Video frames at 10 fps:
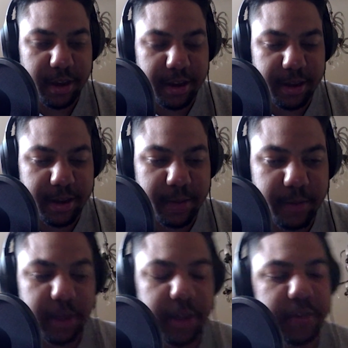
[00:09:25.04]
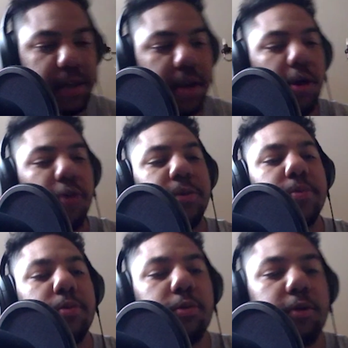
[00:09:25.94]
'Cause a lot of
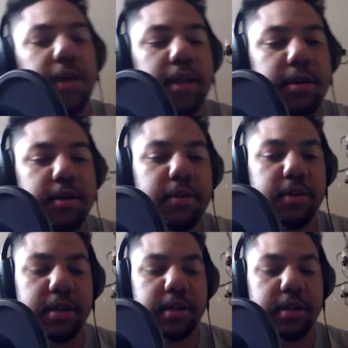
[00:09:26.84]
people in